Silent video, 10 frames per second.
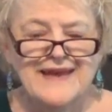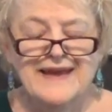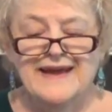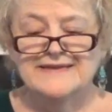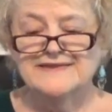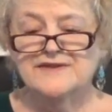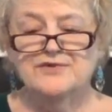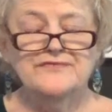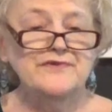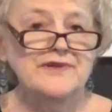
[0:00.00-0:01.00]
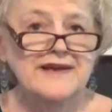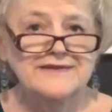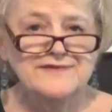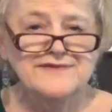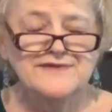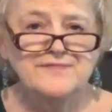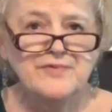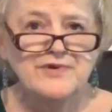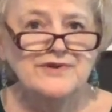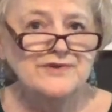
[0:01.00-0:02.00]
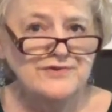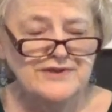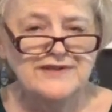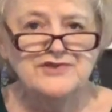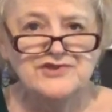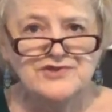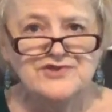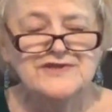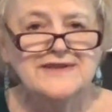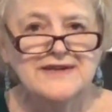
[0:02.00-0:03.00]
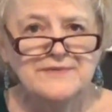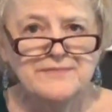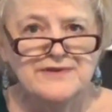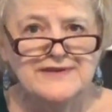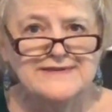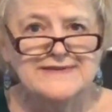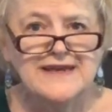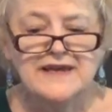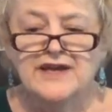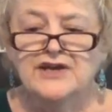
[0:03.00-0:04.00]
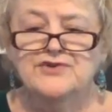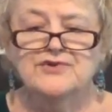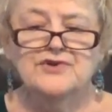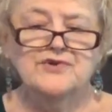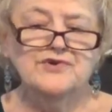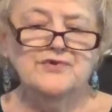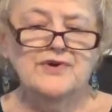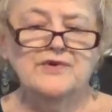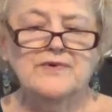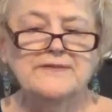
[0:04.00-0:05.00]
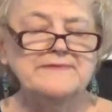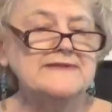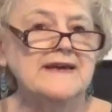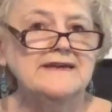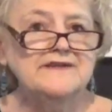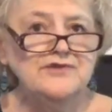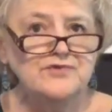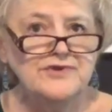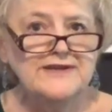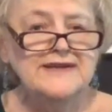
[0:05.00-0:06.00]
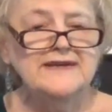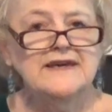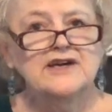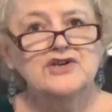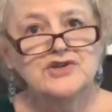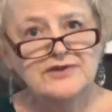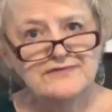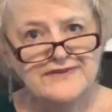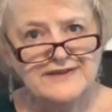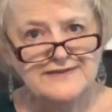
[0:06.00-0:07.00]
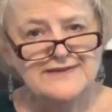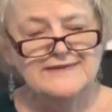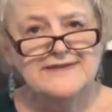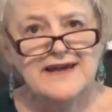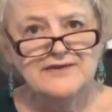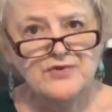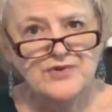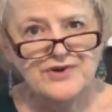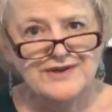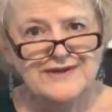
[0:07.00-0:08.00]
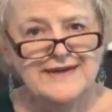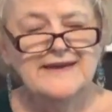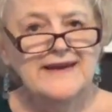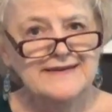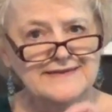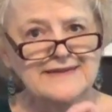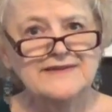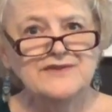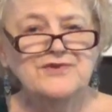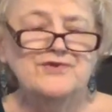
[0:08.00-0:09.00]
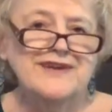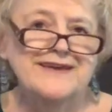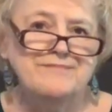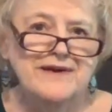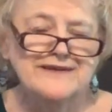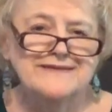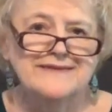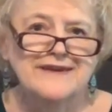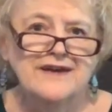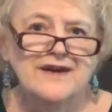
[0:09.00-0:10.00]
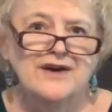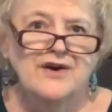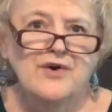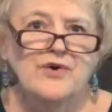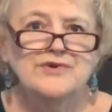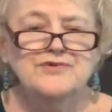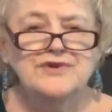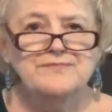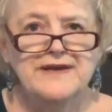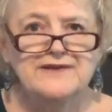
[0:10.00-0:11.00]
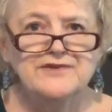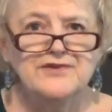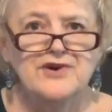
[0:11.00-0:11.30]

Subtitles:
And so if you'd like to support Unity Church of the Cumberlands, you can go to our website, unitycookville.org, and click the donate button, or you can mail your